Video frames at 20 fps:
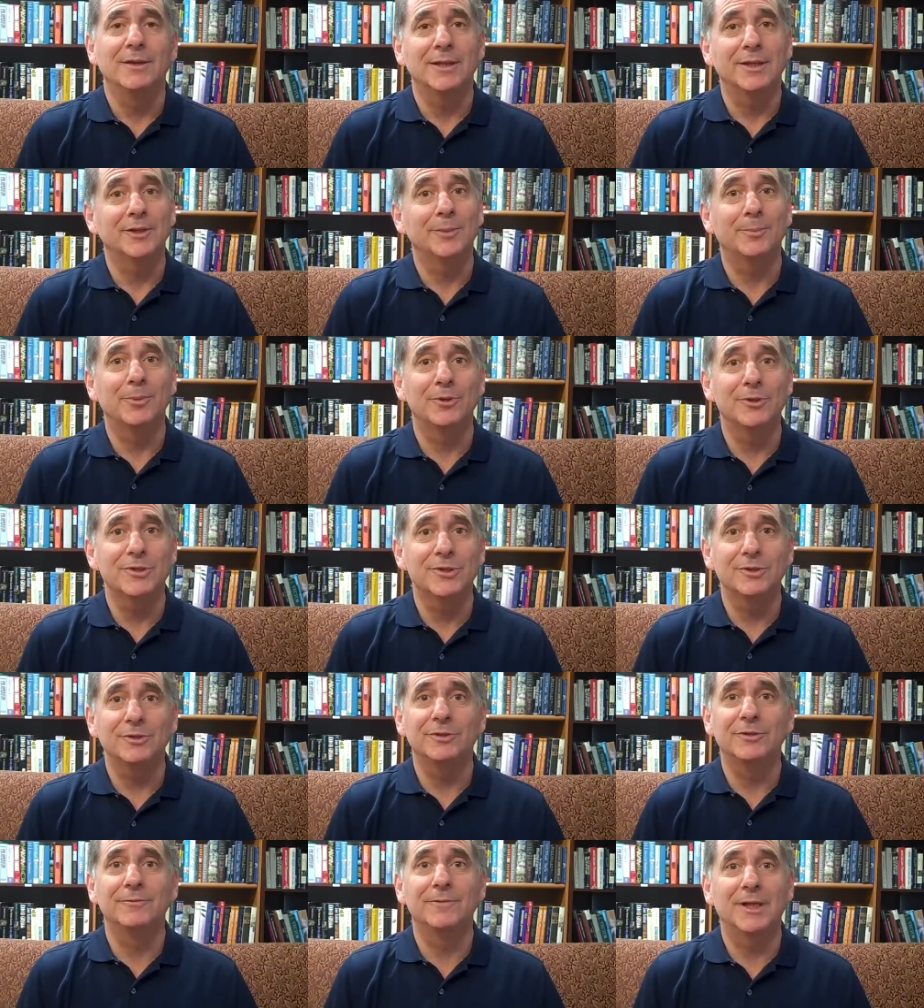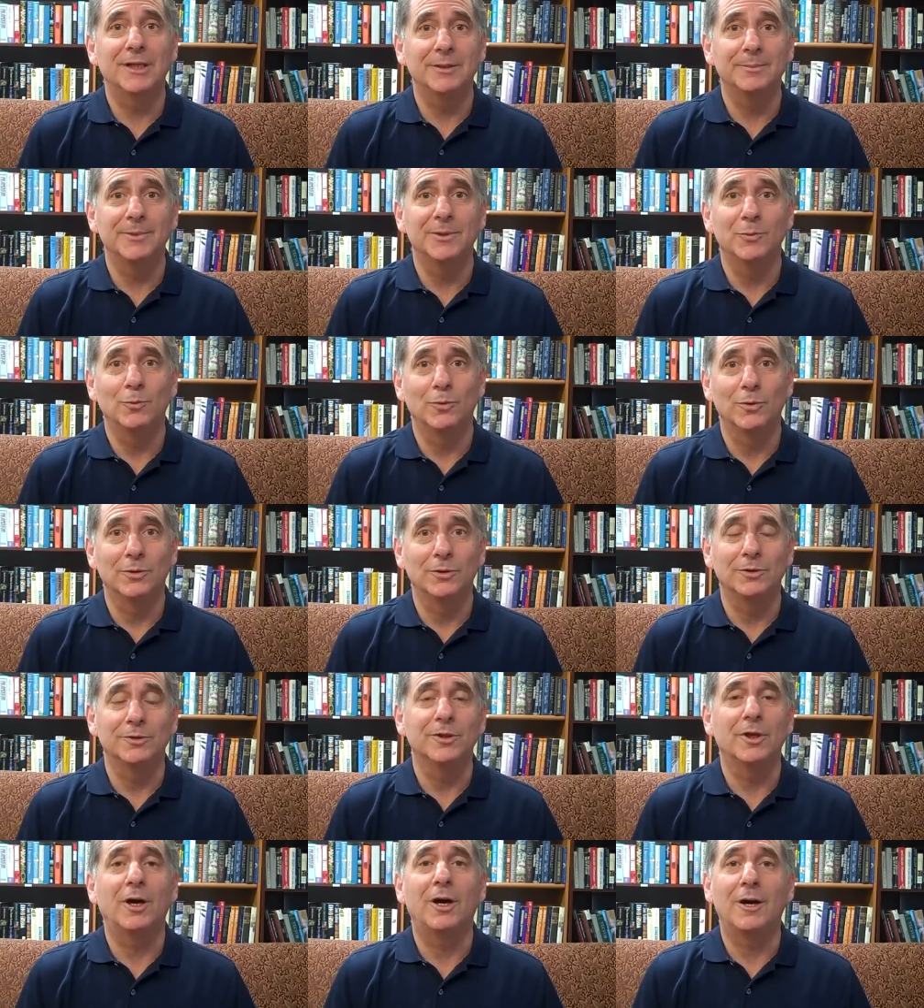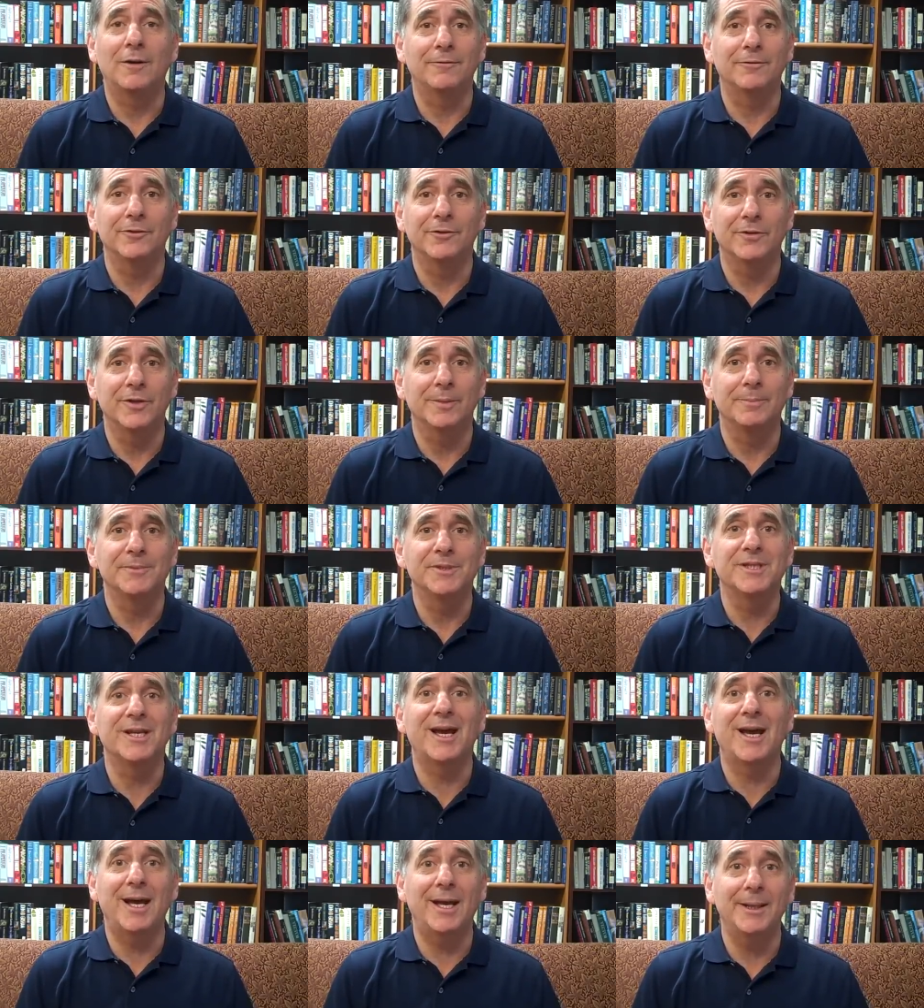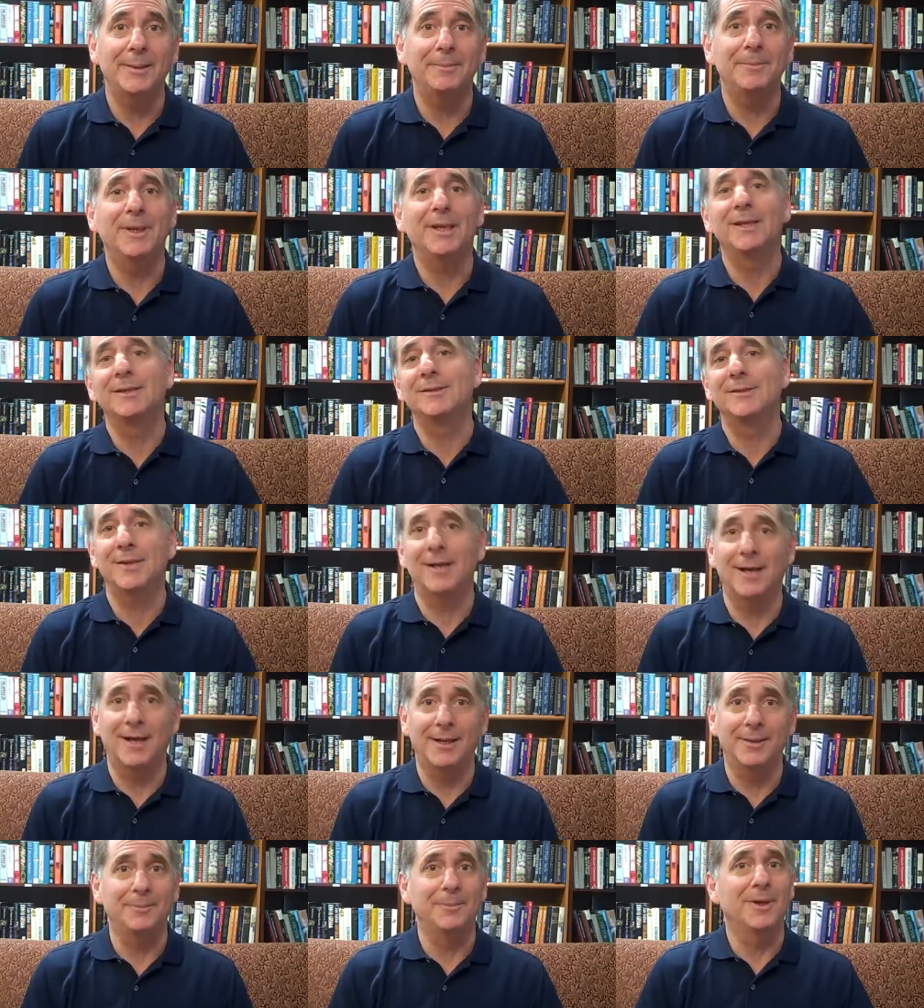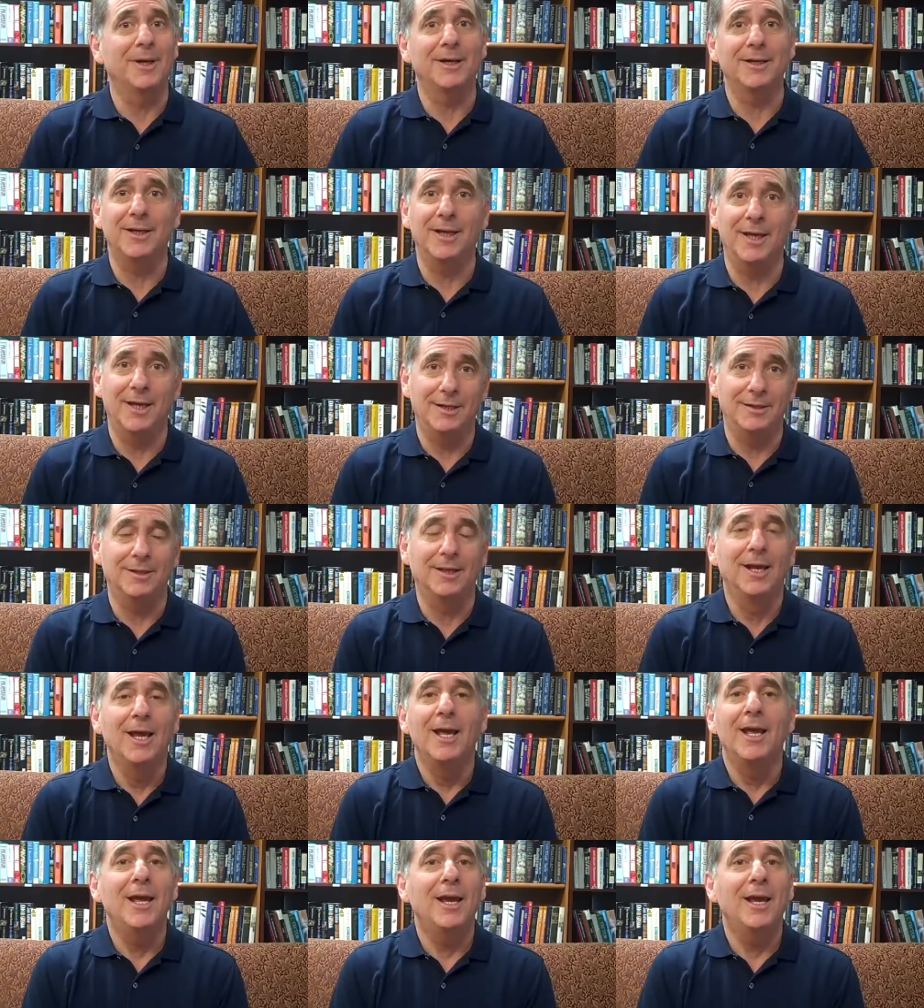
that the personal development world offers them time and time again.